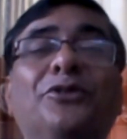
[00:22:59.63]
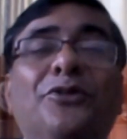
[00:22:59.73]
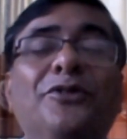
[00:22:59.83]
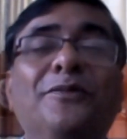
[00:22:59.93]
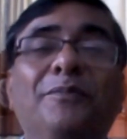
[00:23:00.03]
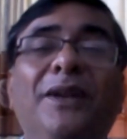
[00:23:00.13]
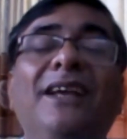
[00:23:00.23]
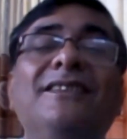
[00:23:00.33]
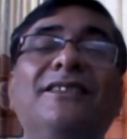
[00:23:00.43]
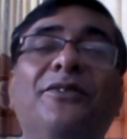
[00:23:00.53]
tone
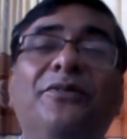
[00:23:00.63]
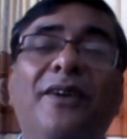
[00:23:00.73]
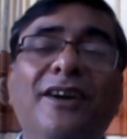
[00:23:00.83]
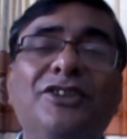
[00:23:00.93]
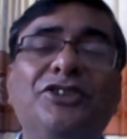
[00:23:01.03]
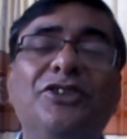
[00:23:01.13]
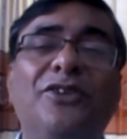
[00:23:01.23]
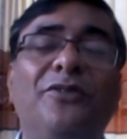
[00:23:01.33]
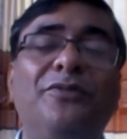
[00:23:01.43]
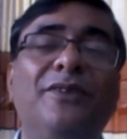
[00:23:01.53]
plays the function
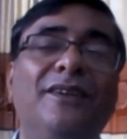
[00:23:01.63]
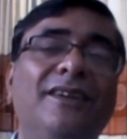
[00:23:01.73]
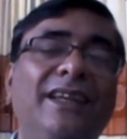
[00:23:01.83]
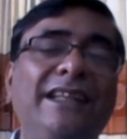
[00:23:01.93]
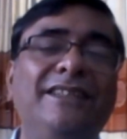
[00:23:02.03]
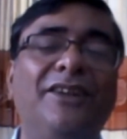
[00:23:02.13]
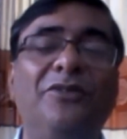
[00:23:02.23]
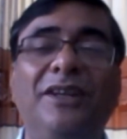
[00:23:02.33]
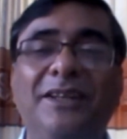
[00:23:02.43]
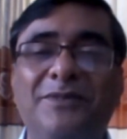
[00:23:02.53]
of interrogative